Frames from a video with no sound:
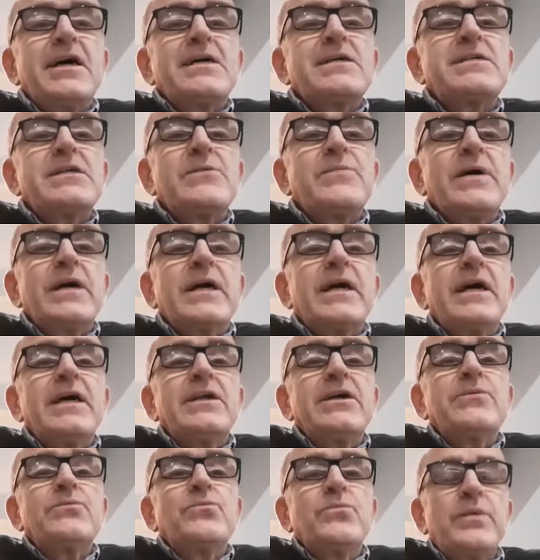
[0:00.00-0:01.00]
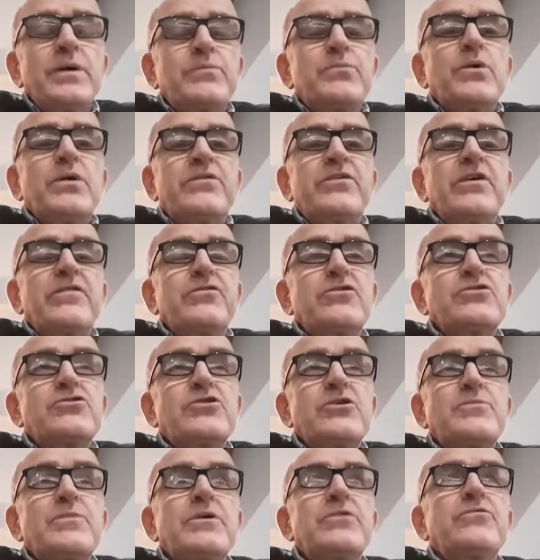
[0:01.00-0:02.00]
same again, but with different
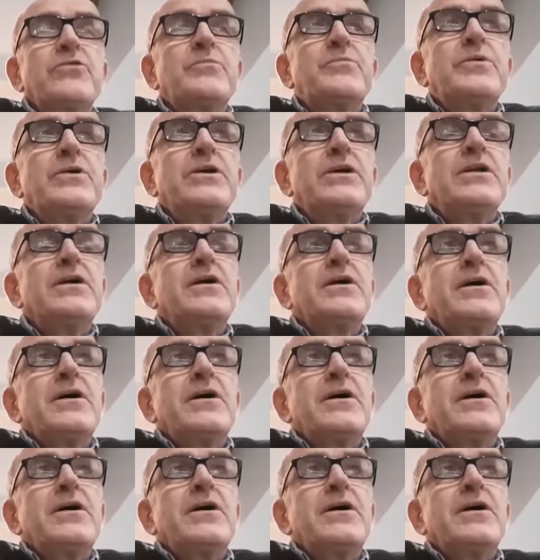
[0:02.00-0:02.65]
treatment, repeat,